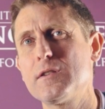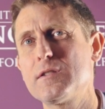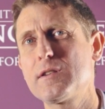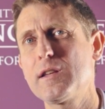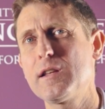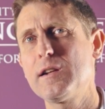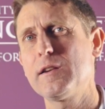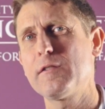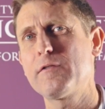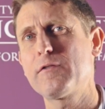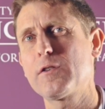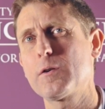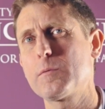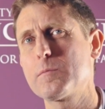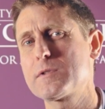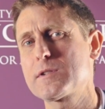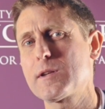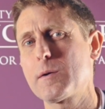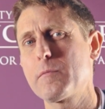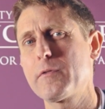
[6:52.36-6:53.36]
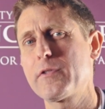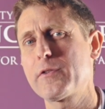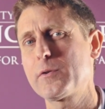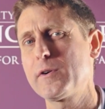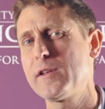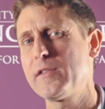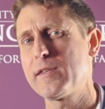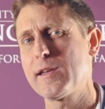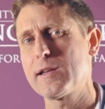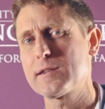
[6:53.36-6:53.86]
descending from some
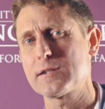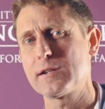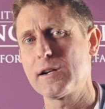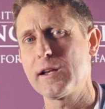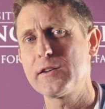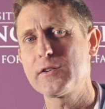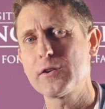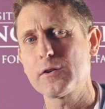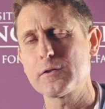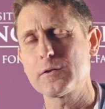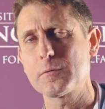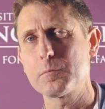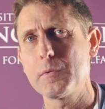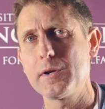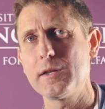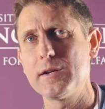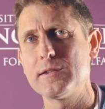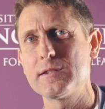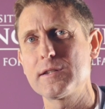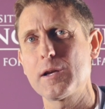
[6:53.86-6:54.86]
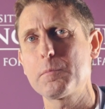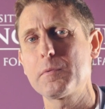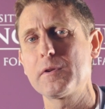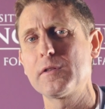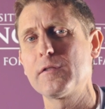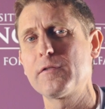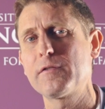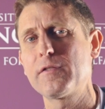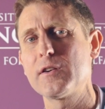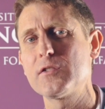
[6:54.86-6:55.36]
three thousand eight hundred metres up in
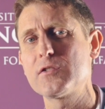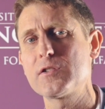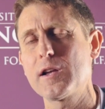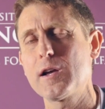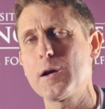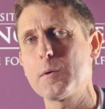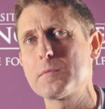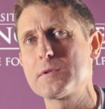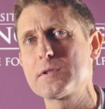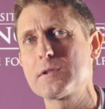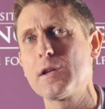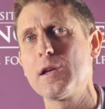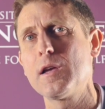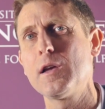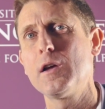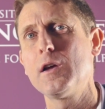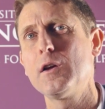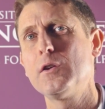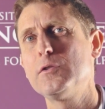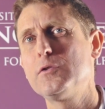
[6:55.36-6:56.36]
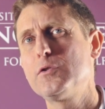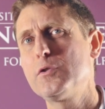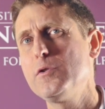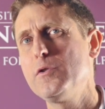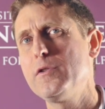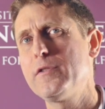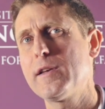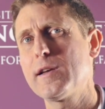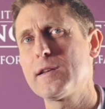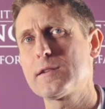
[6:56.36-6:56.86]
the French Alps,
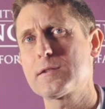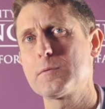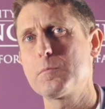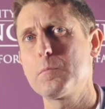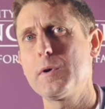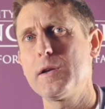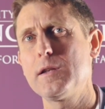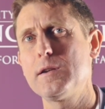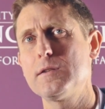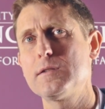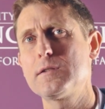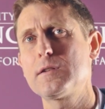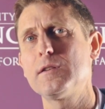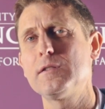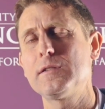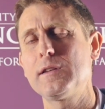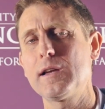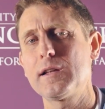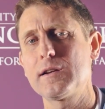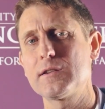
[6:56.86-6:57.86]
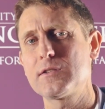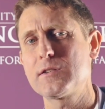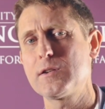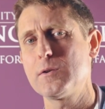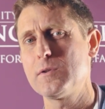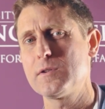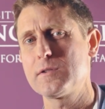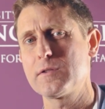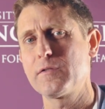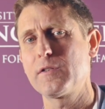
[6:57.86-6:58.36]
two thousand metres down a
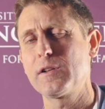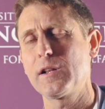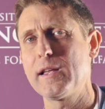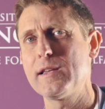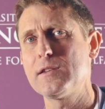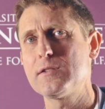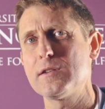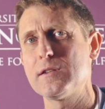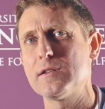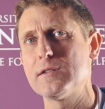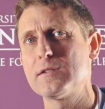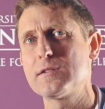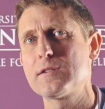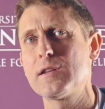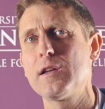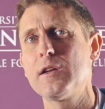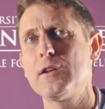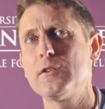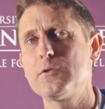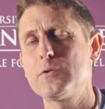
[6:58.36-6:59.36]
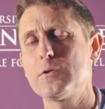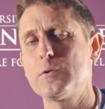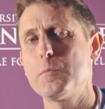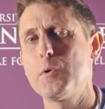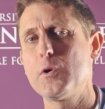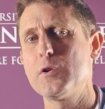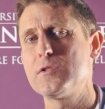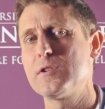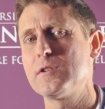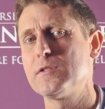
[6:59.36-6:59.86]
series of glaciers to
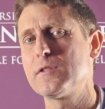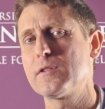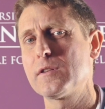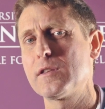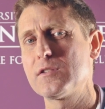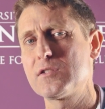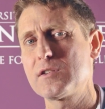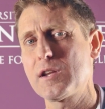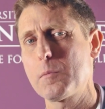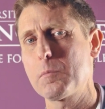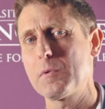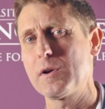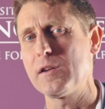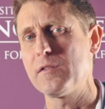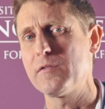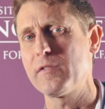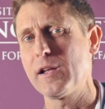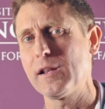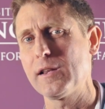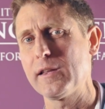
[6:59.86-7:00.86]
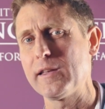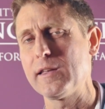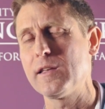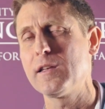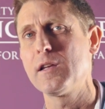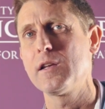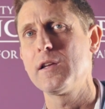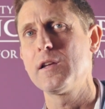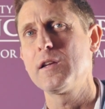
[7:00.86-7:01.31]
emerge into the Chamonix Valley.